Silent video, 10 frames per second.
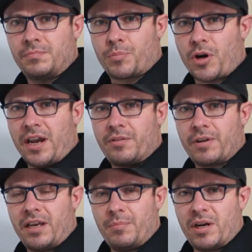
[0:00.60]
Bryan
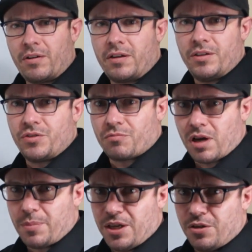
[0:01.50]
Ray, America's
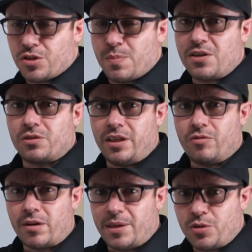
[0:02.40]
Rugby News. Major
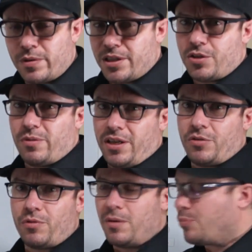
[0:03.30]
League Rugby
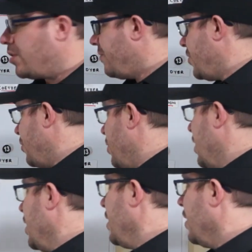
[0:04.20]
2023
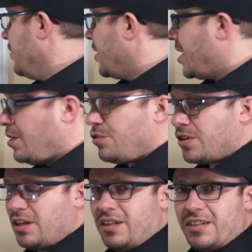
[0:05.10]
preview, the
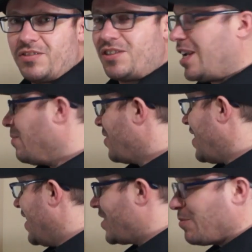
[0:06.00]
Houston
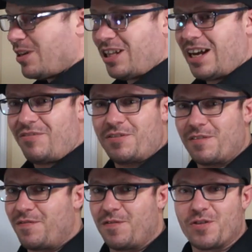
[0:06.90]
SaberCats. Well,
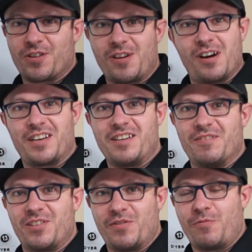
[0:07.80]
after 4 long
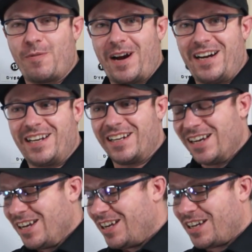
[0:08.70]
years of
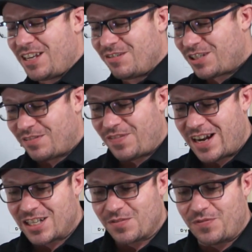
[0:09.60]
waiting, Houston
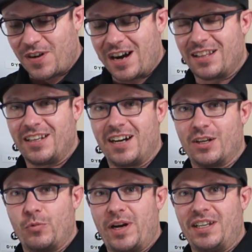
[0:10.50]
fans finally
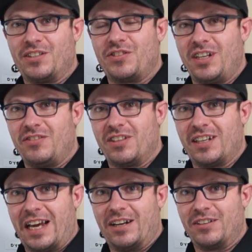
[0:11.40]
got a winning
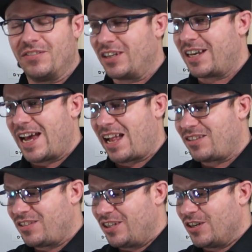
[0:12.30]
season out of the
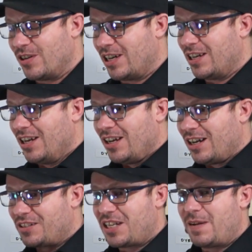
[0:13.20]
Cats. You know,
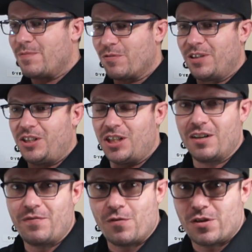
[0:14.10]
a team to really
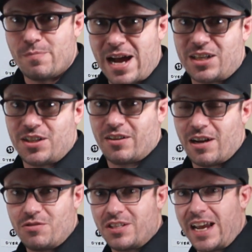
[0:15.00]
cheer for, to match
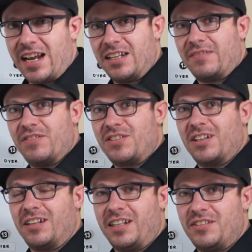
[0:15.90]
their outstanding
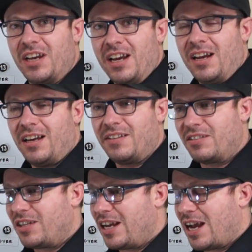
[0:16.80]
facilities
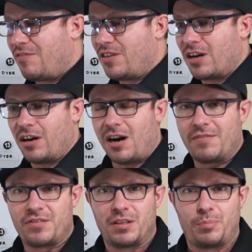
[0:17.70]
that they have there.
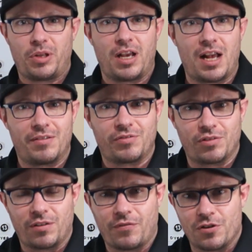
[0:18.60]
Off to the playoffs
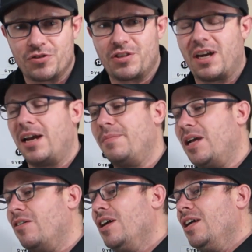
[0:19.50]
for the first time.
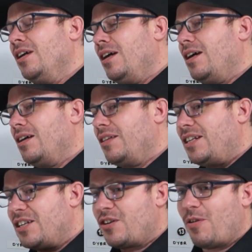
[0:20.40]
Now,
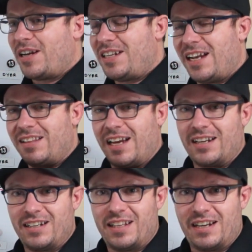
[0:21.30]
they didn't quite take
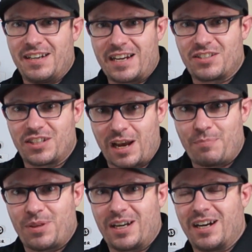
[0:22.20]
that next
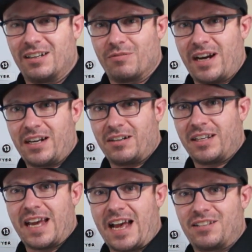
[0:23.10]
step. They kind of ran out
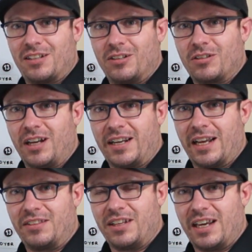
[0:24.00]
of gas, it looked
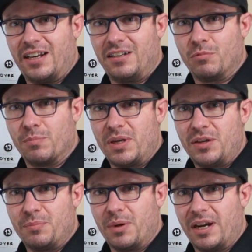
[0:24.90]
like, at the end, and were
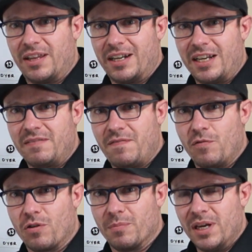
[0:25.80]
beaten by that
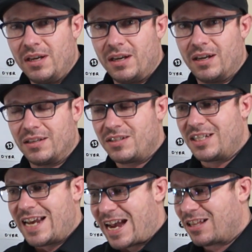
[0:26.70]
in-form
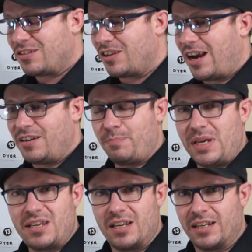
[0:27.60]
Seattle side,
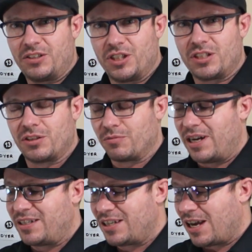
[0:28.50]
peaking at just the
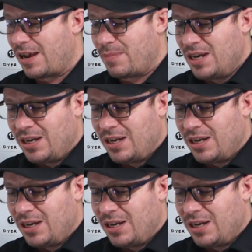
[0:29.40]
right time.